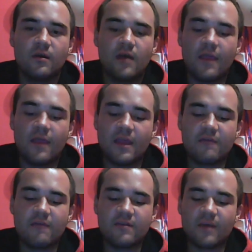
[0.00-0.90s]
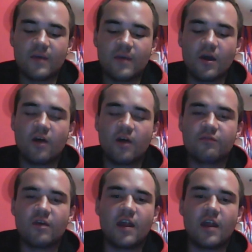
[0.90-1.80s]
And then every time you ask
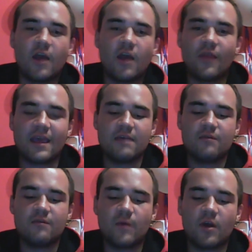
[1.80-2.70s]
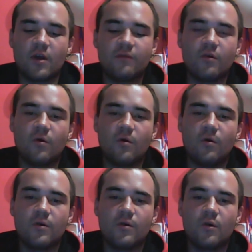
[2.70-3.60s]
for a loan, they give you part of your
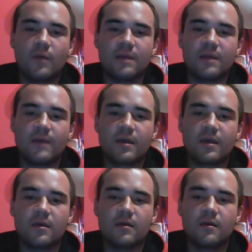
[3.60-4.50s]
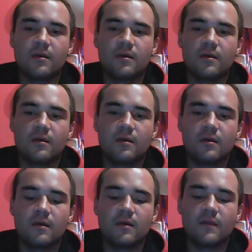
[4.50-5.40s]
money back.
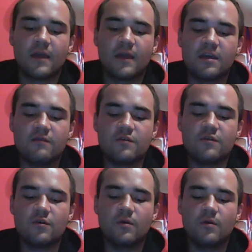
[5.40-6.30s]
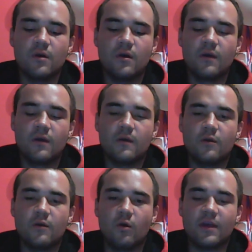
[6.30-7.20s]
They give you
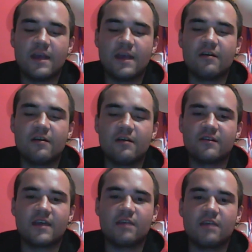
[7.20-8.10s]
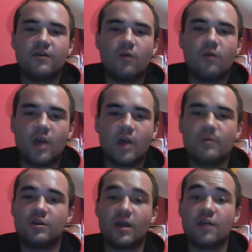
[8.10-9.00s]
your inheritance, they give you your loan,
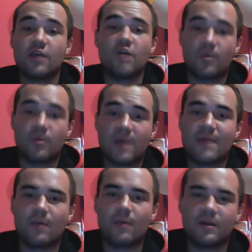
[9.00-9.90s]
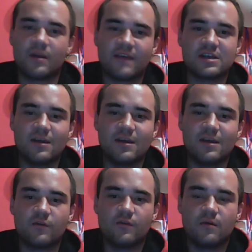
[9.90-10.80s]
but you got to pay back what is actually
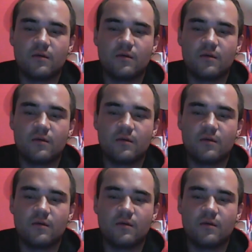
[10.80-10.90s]
yours.